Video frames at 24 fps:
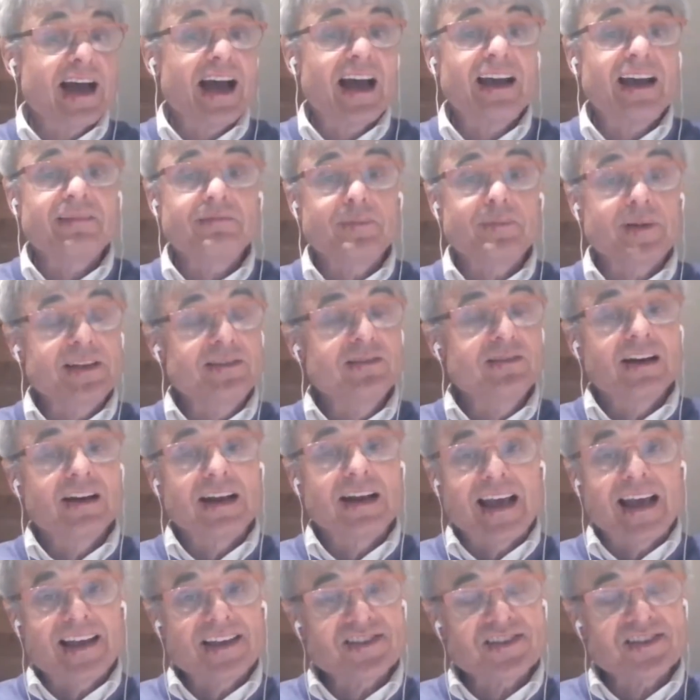I've been the
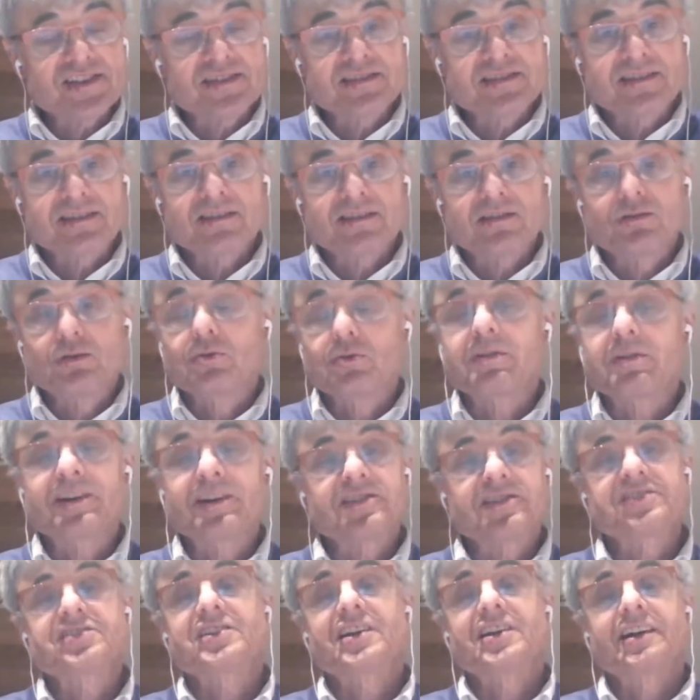last to
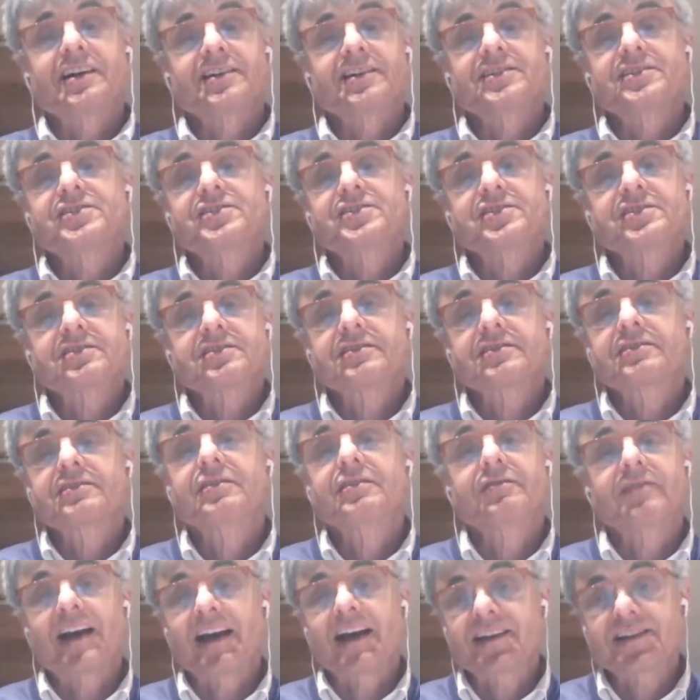criticize
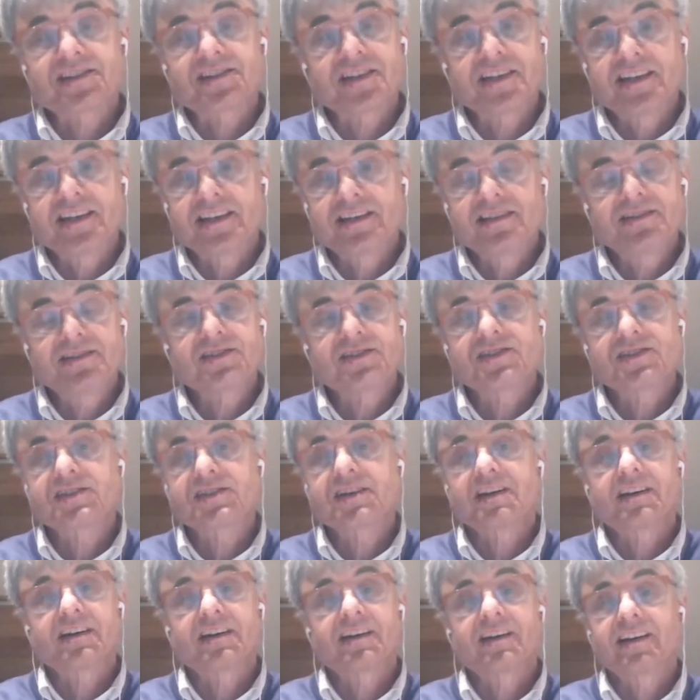the vaccines
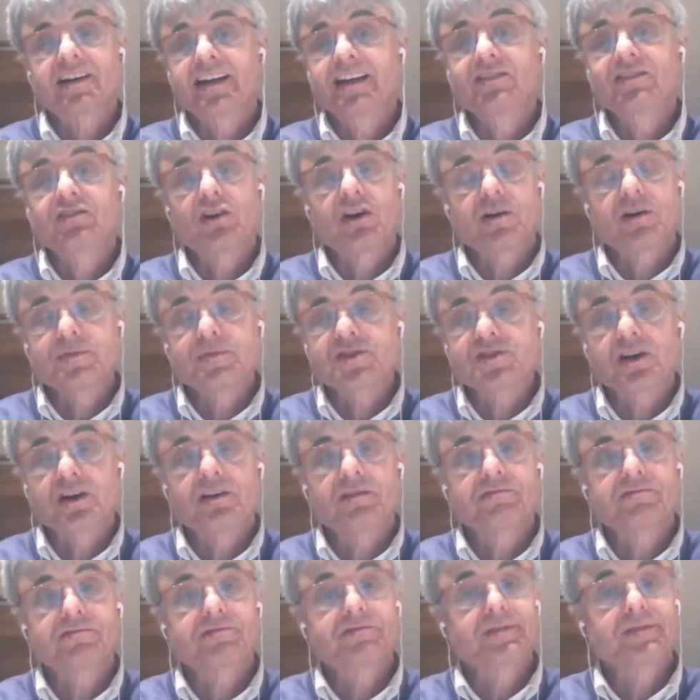in terms
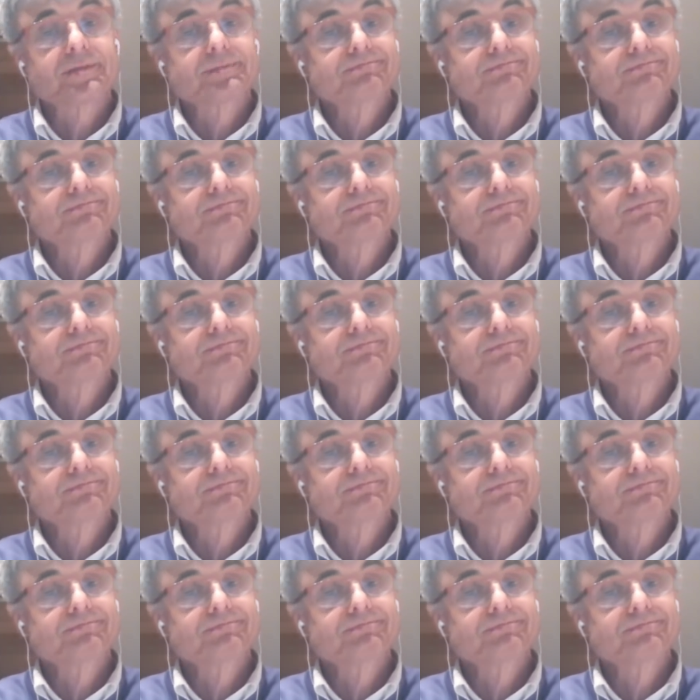of